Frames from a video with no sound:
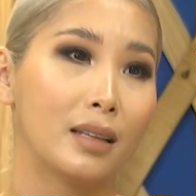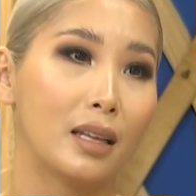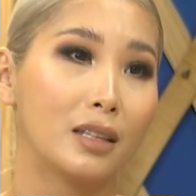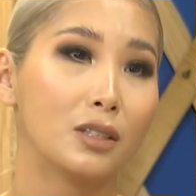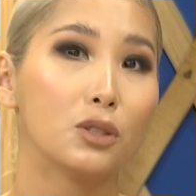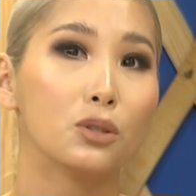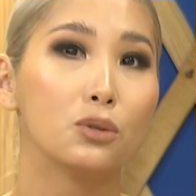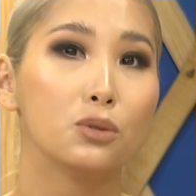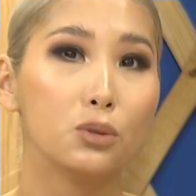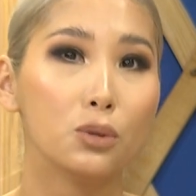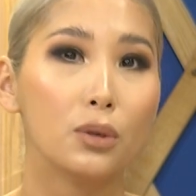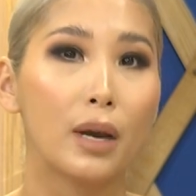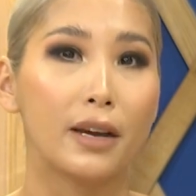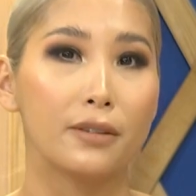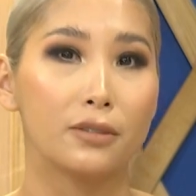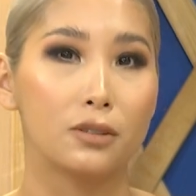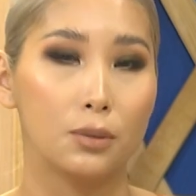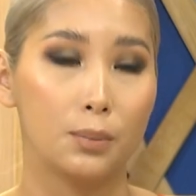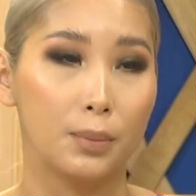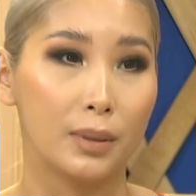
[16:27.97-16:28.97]
then you do
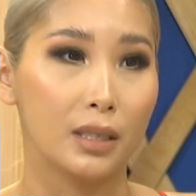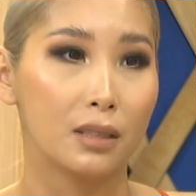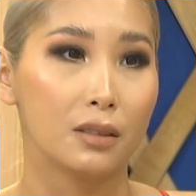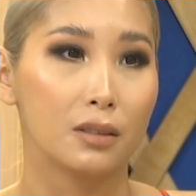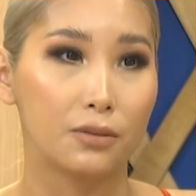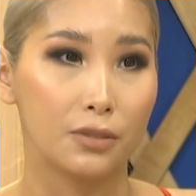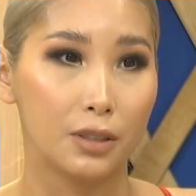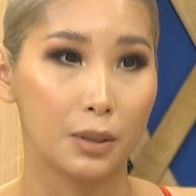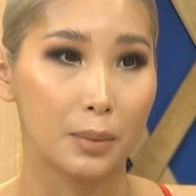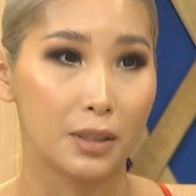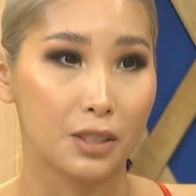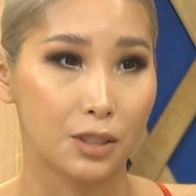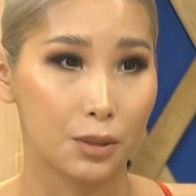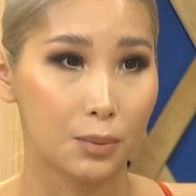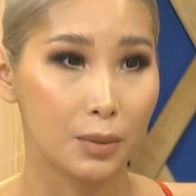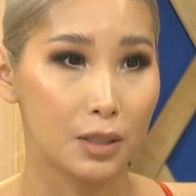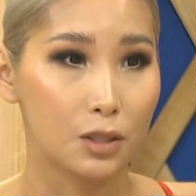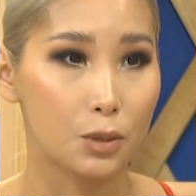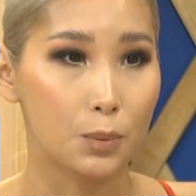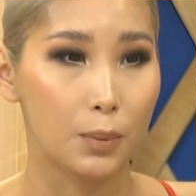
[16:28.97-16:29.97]
have to be in the free
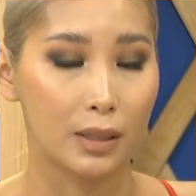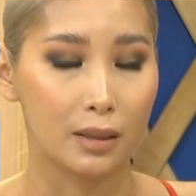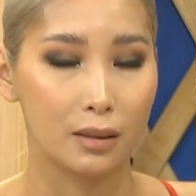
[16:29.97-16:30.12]
measurements, but